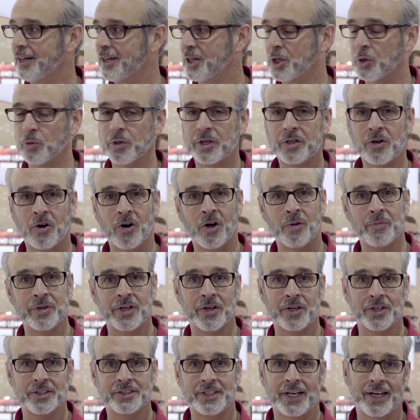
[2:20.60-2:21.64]
who would call me
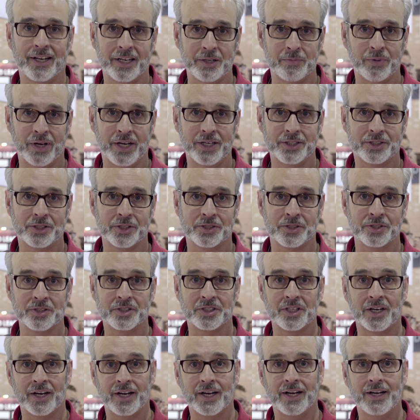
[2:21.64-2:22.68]
on a daily basis and
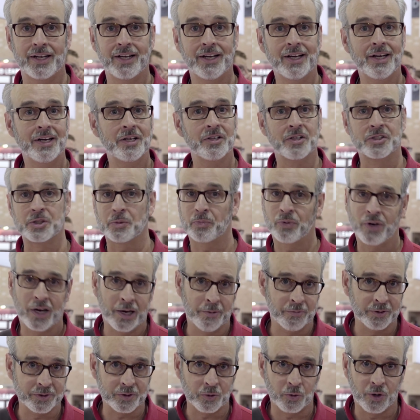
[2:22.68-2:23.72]
say, there's a
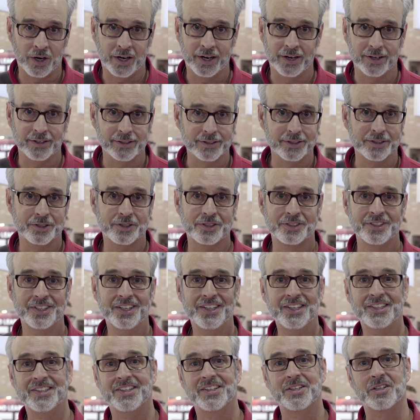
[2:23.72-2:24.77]
problem with the wireless.
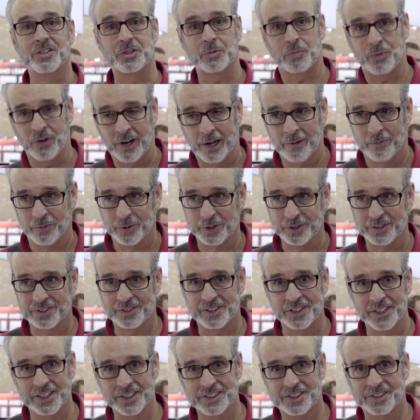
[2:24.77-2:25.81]
There's a problem with
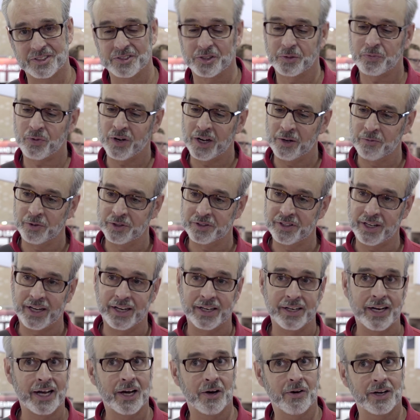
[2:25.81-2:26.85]
this, there's a problem with that.
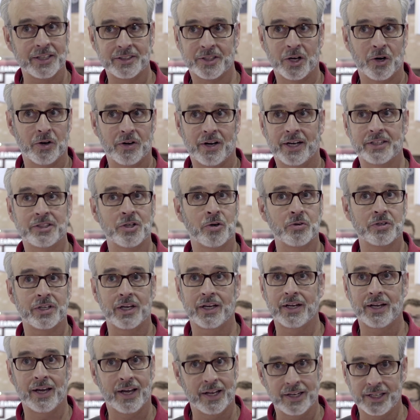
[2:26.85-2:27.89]
Now I don't
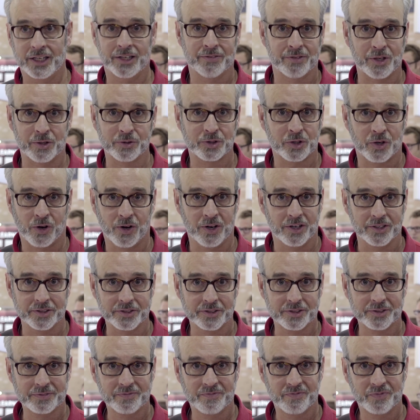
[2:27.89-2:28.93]
get any of those calls.
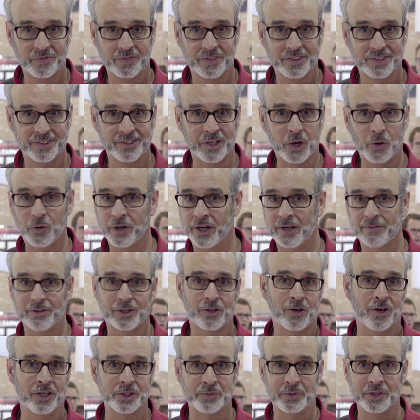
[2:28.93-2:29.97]
No one ever
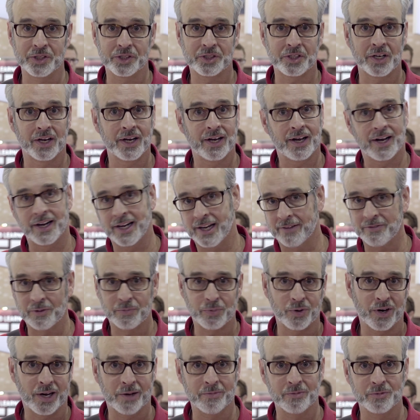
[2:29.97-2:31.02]
calls me to say I have a
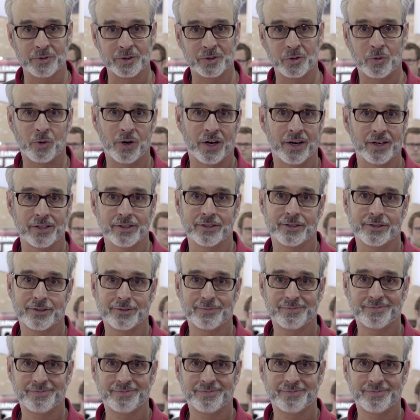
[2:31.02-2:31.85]
problem with the wireless.